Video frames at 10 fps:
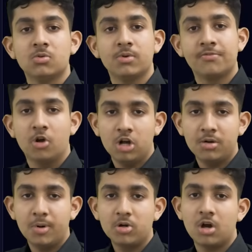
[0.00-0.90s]
we've talked
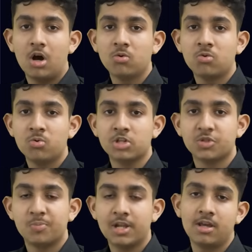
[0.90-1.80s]
about how to
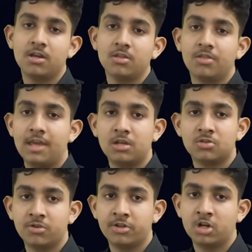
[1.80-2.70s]
display things
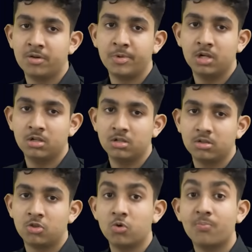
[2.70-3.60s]
on the terminal
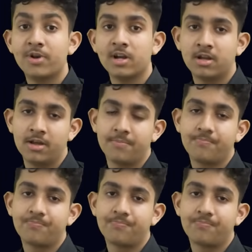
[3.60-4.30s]
through printing.